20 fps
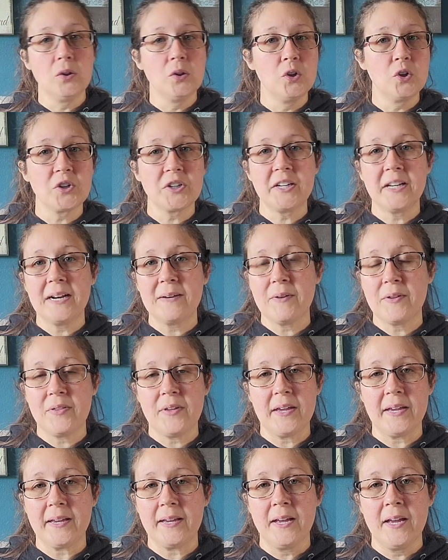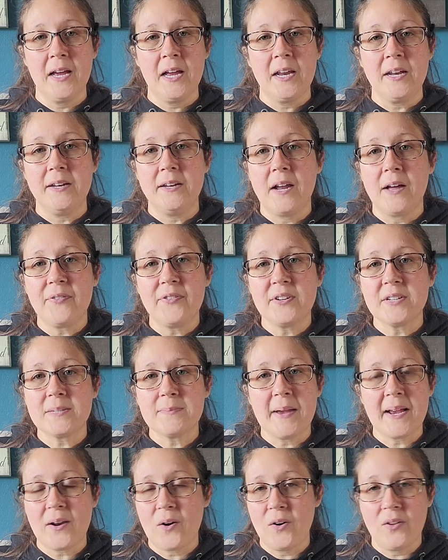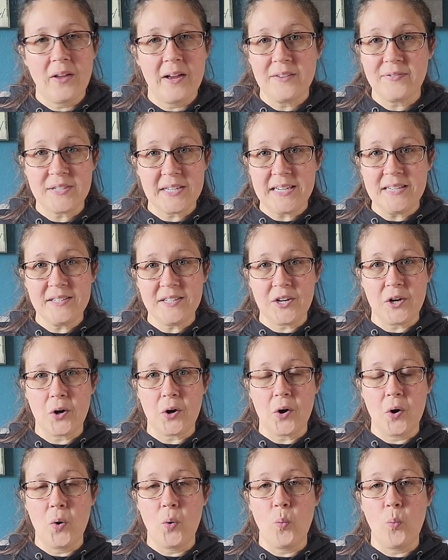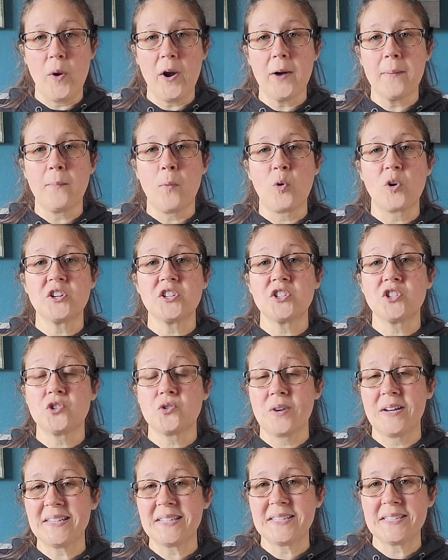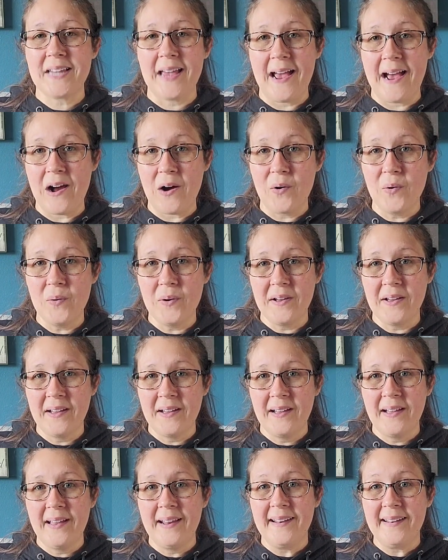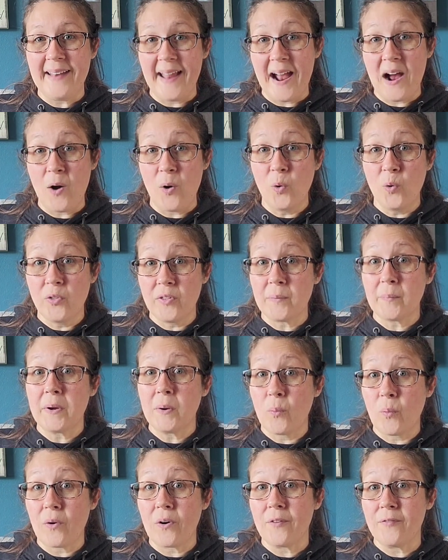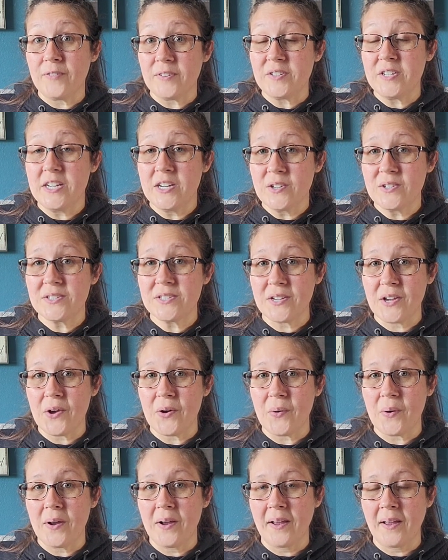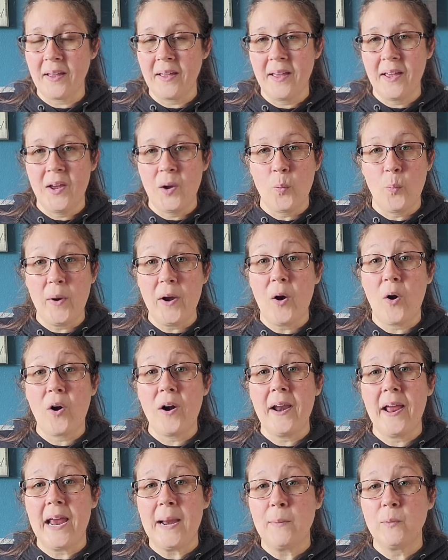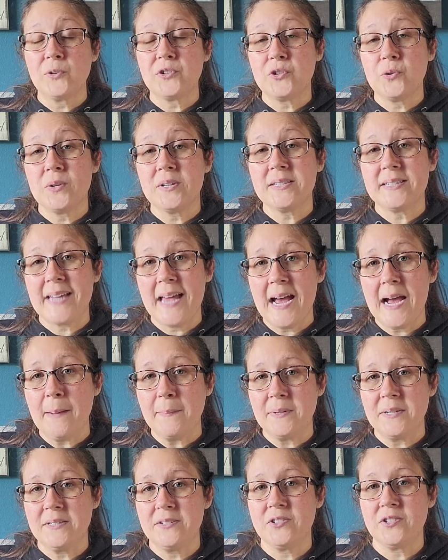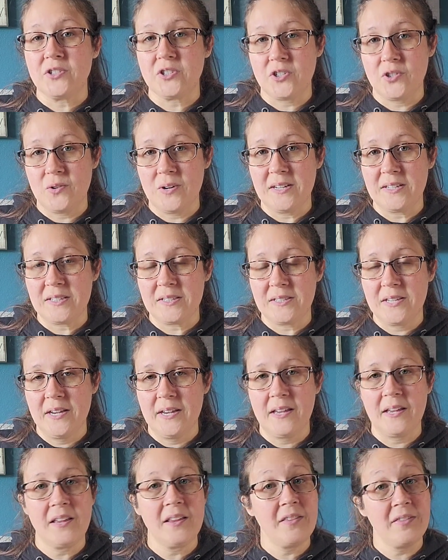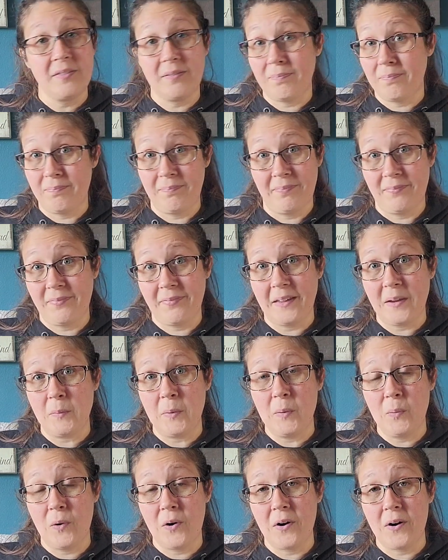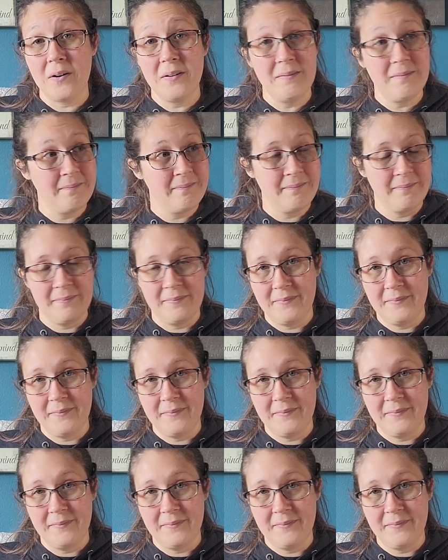Look at everything. Nothing is making our lives easier. We are more stressed out now than we were 50 years ago. We aren't able to adapt to stress like we were,